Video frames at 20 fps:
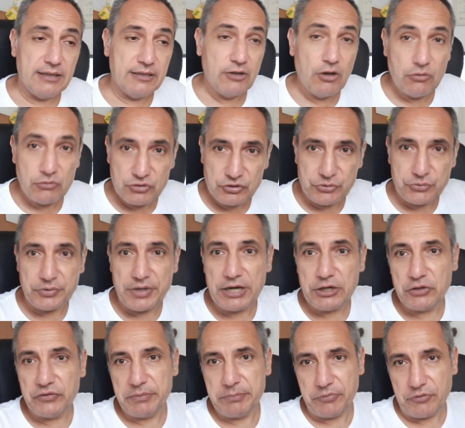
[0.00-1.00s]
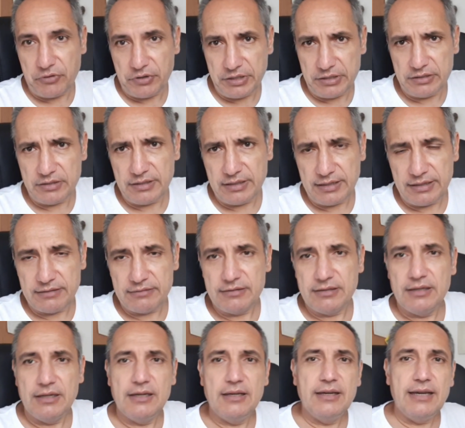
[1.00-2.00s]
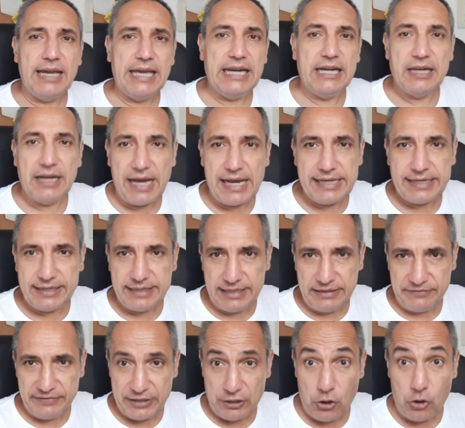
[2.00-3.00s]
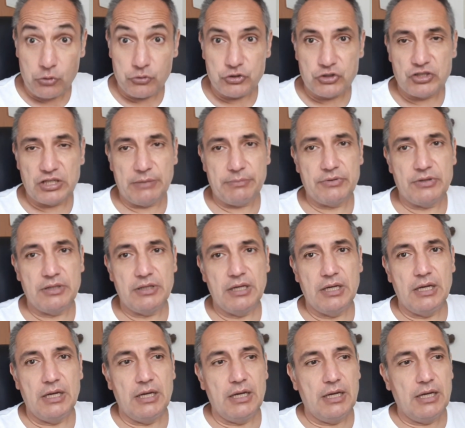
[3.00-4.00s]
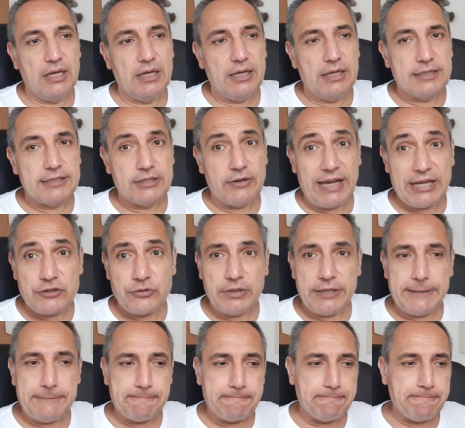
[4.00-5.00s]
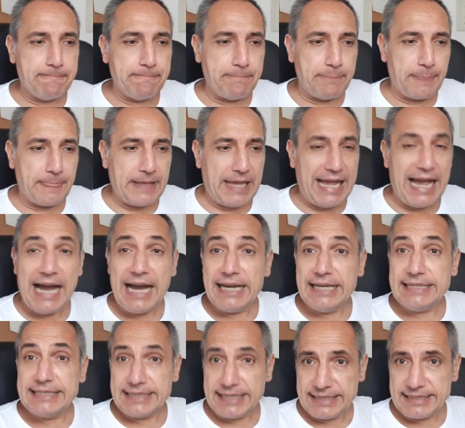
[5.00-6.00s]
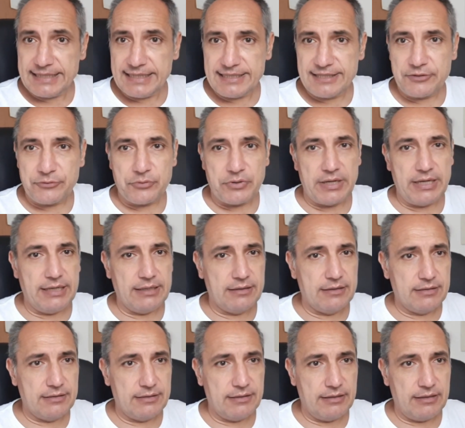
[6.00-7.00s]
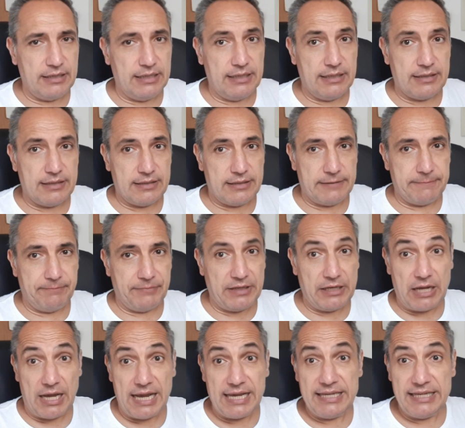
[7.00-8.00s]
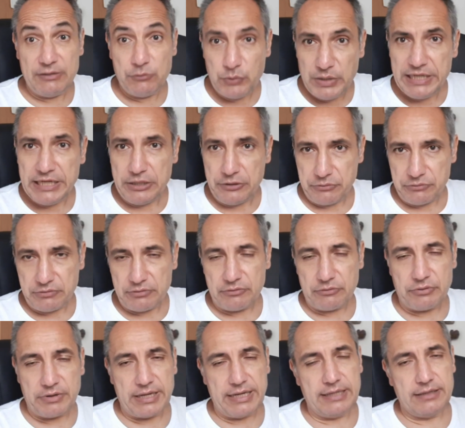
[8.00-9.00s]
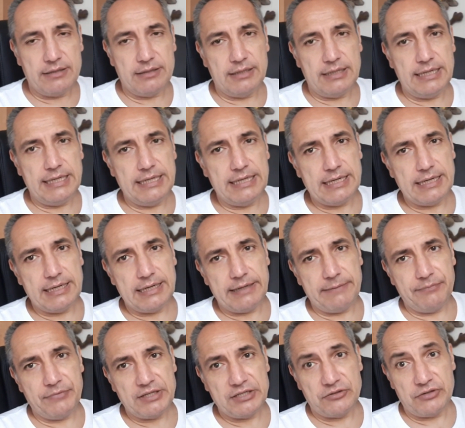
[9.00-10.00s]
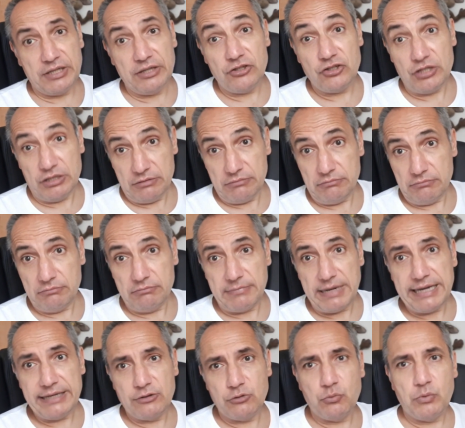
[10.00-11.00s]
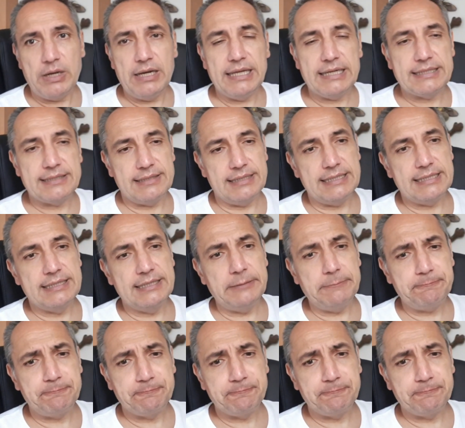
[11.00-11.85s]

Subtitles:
goes right to the point, enlightening the concept. So actually, a high success rate in a high winning rate in a strategy might well exist.